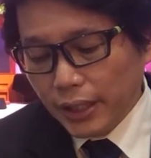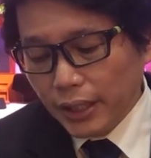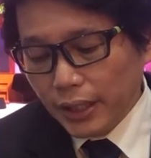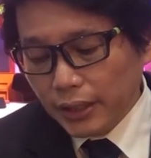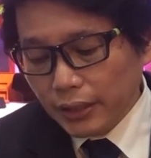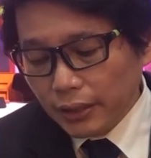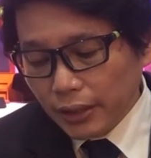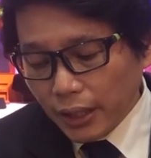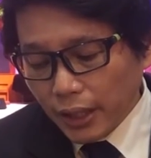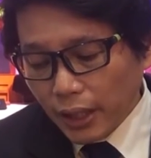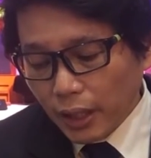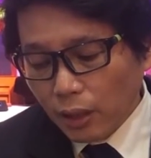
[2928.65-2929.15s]

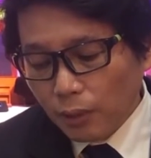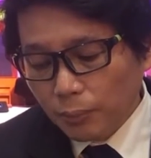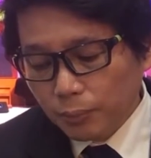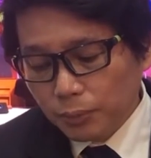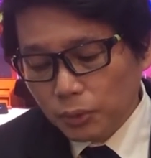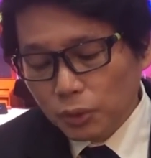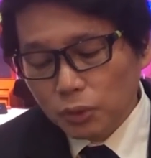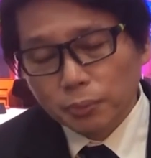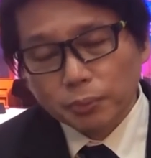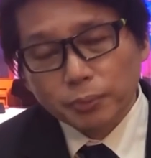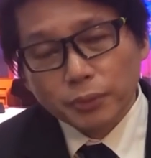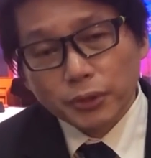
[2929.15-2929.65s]
and
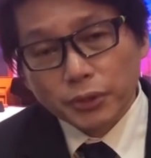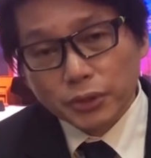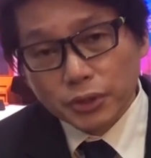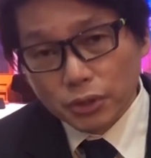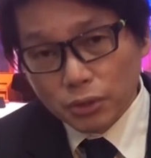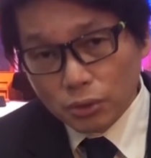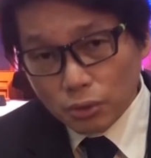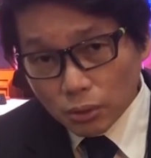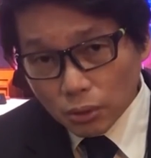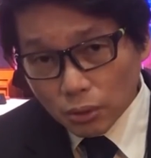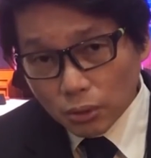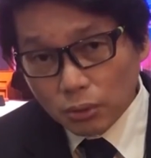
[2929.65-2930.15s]
help you
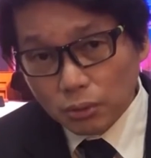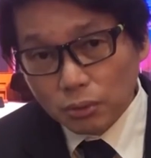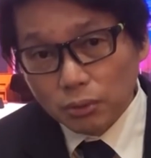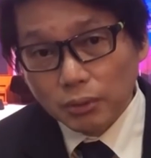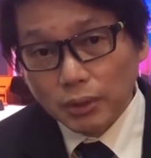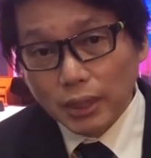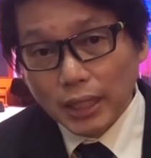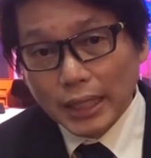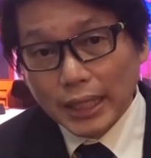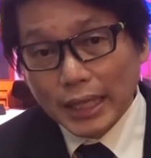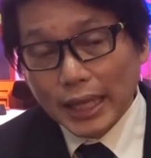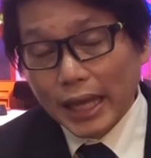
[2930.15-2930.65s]

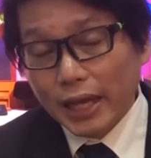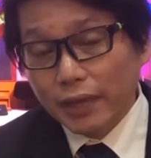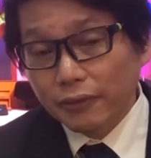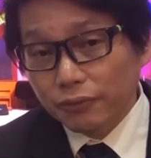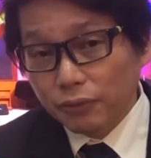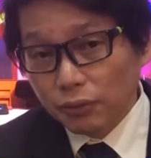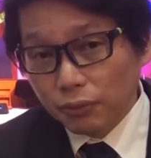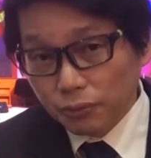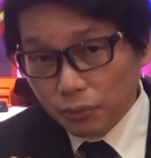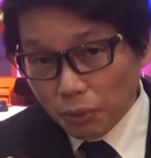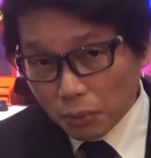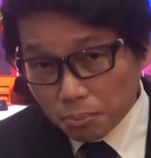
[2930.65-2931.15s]
pursue a
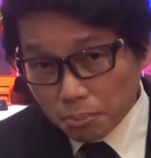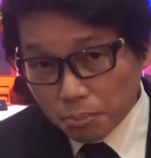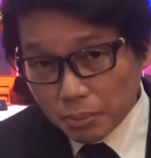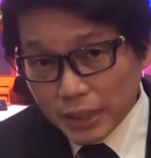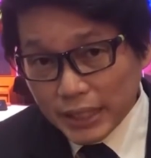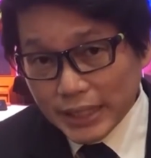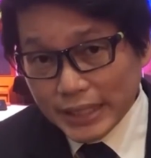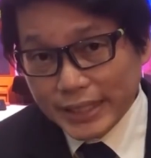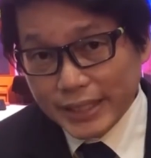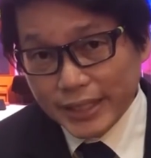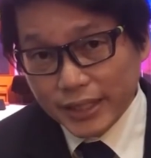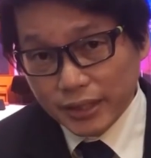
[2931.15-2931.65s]
life of
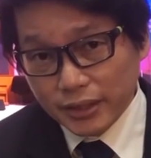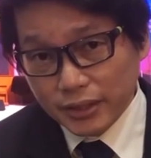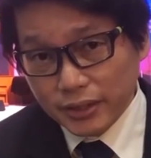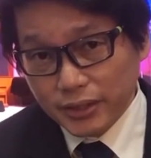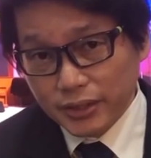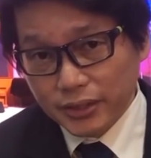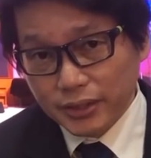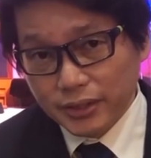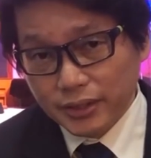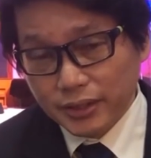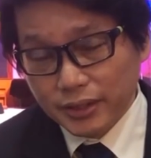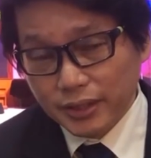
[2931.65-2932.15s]

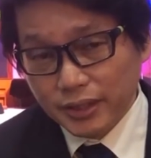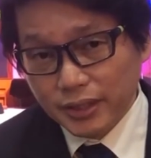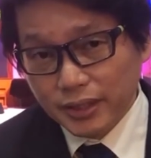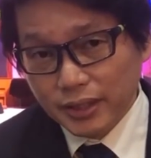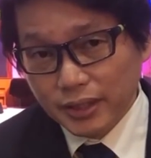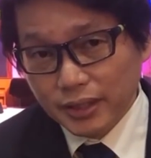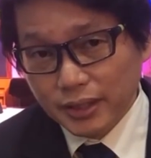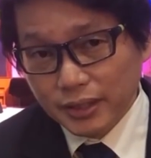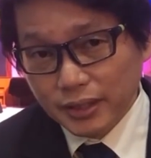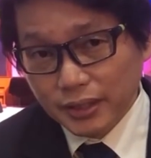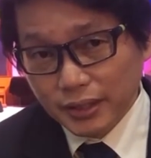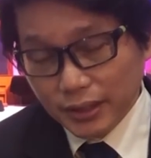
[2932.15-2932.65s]
obedience
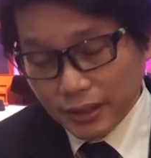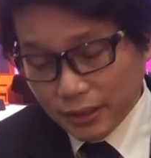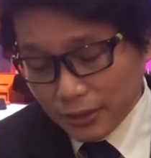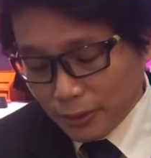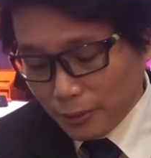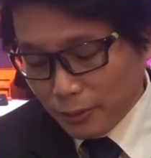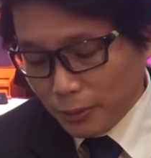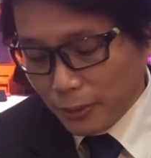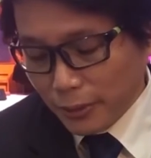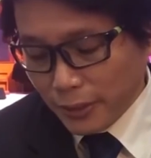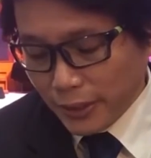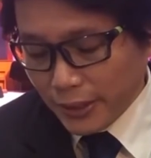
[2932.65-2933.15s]
in
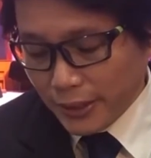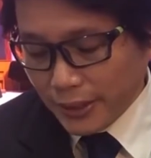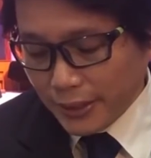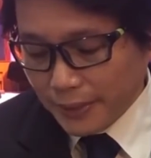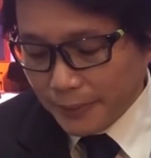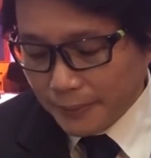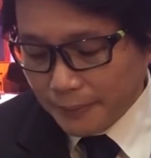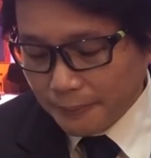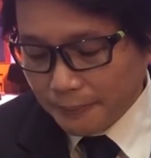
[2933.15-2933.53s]
the Lord.